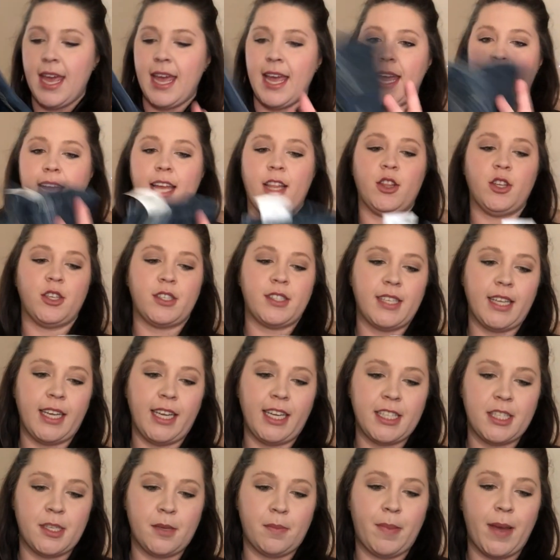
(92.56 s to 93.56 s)
It looks like
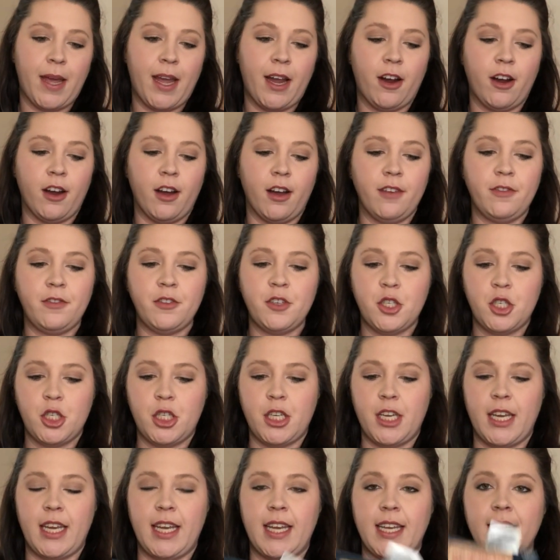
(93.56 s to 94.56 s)
it's a pair of
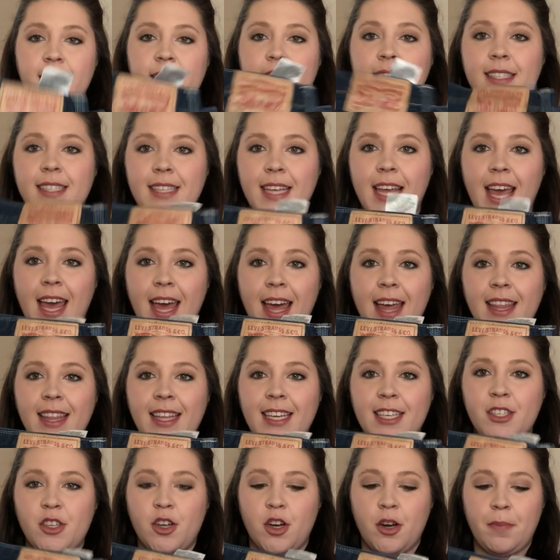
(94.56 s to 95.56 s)
jeans.
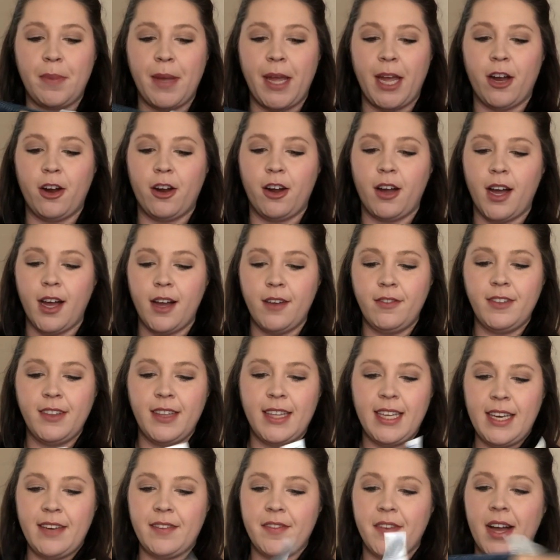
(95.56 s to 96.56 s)
These are a pair of
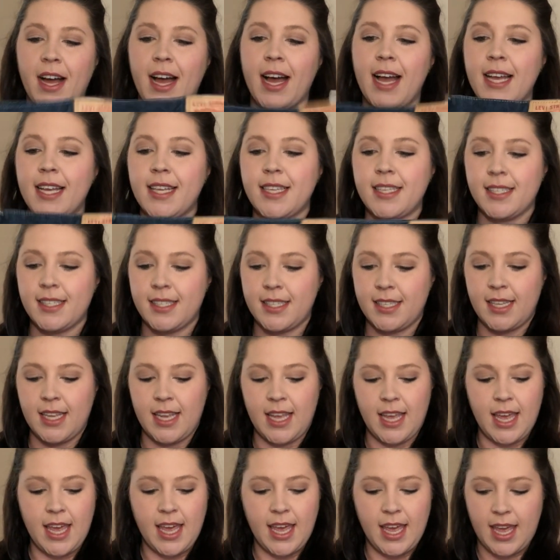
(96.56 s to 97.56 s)
Levi's,
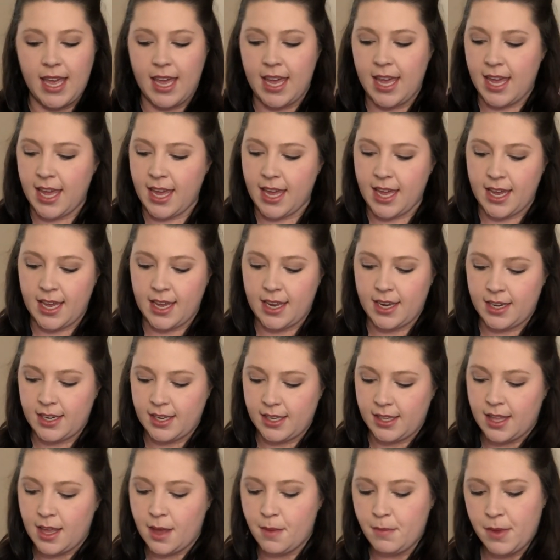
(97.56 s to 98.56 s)
and
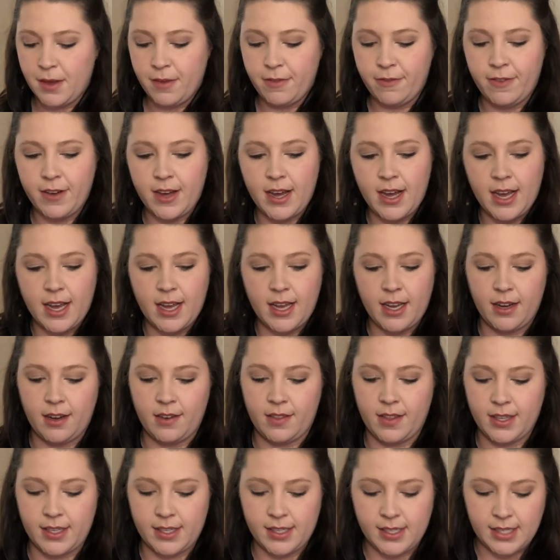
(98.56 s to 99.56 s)
let me find
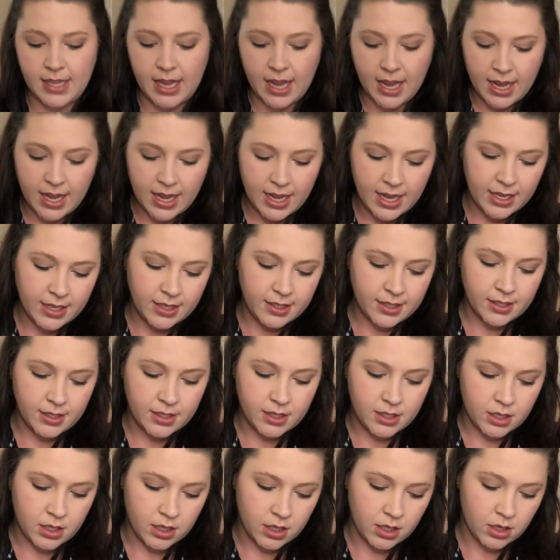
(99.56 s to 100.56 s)
the
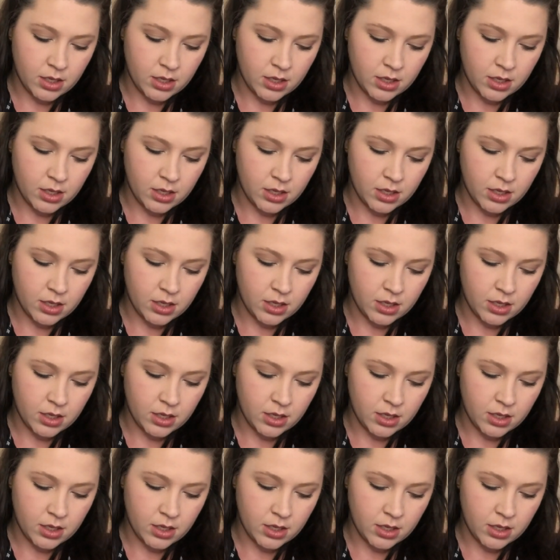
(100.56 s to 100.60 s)
size.